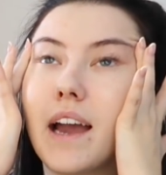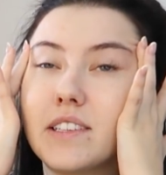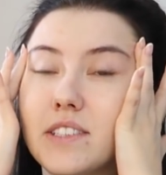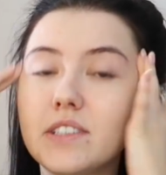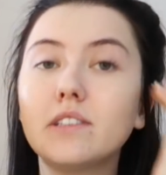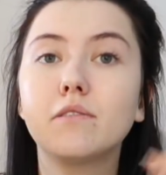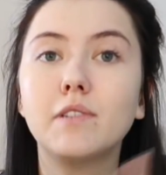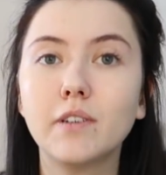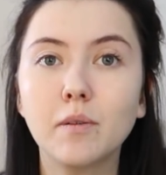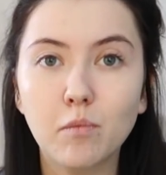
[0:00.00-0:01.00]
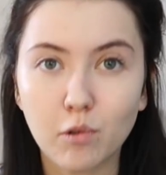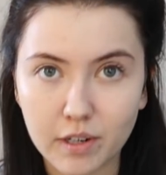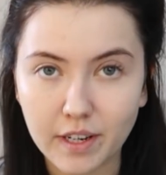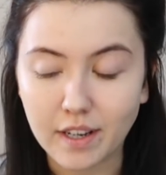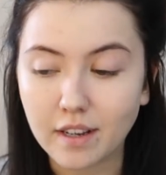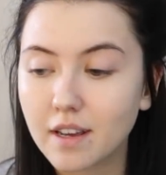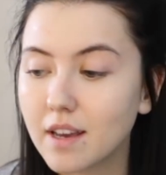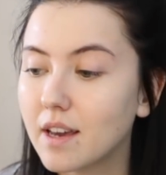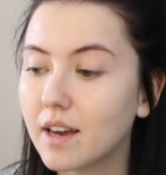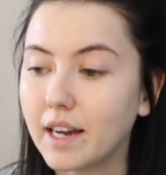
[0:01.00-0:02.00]
until the very morning.
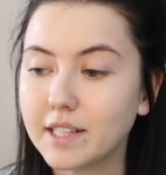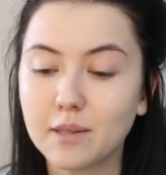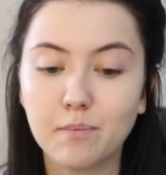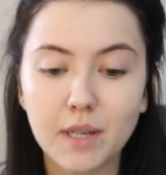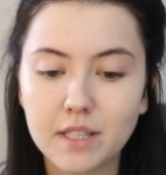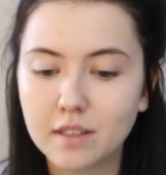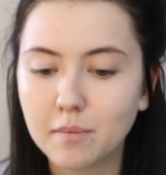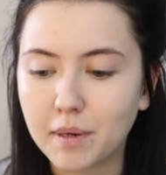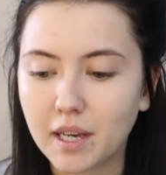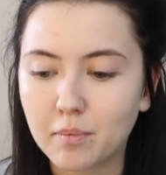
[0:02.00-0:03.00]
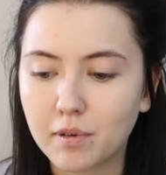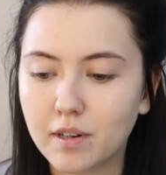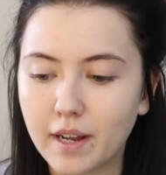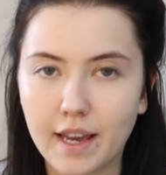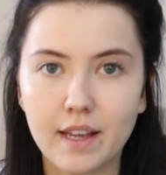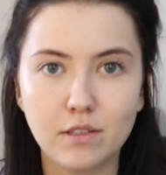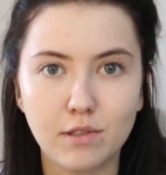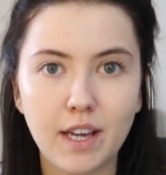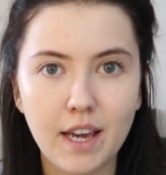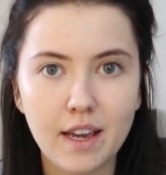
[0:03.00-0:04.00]
I submitted the paper, and
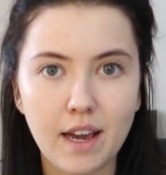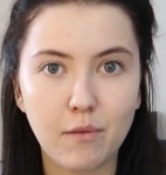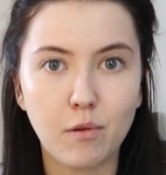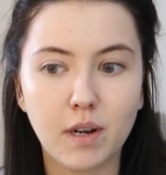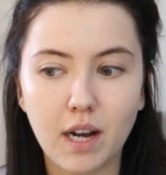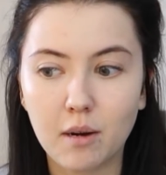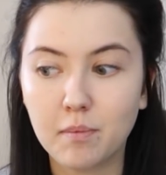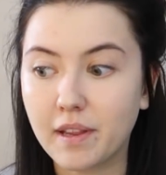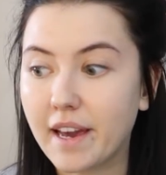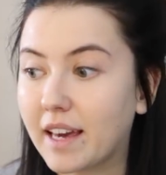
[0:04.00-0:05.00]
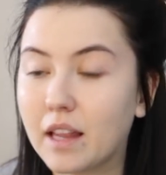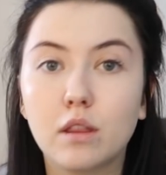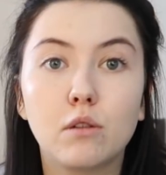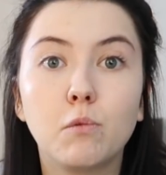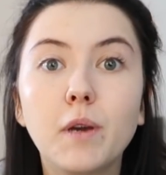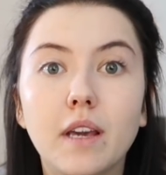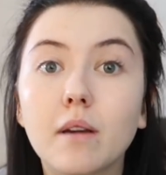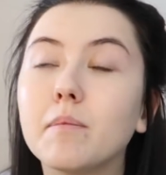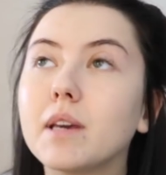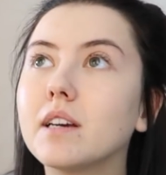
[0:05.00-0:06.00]
today I woke up like at
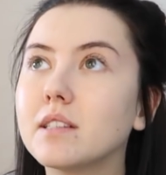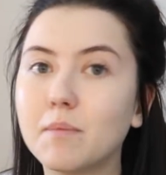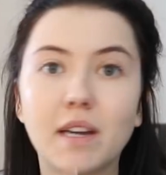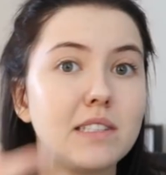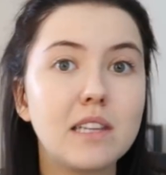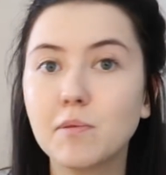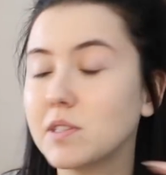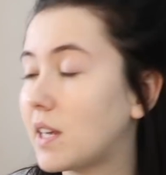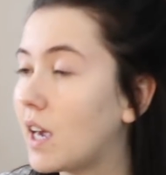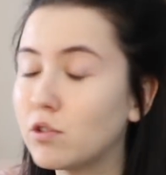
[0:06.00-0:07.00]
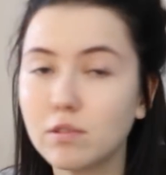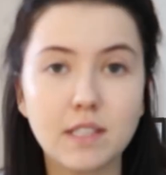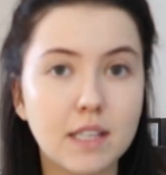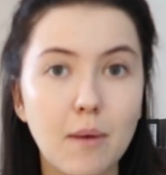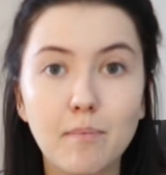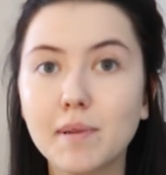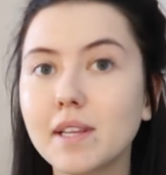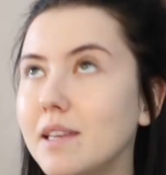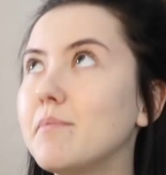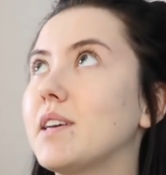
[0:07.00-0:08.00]
3 because my sleeping schedule is
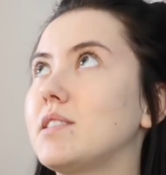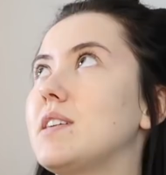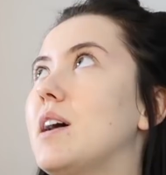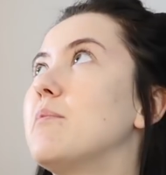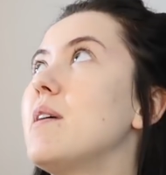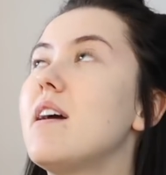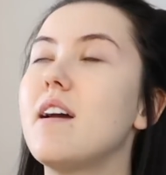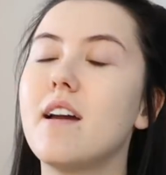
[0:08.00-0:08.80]
completely messed up.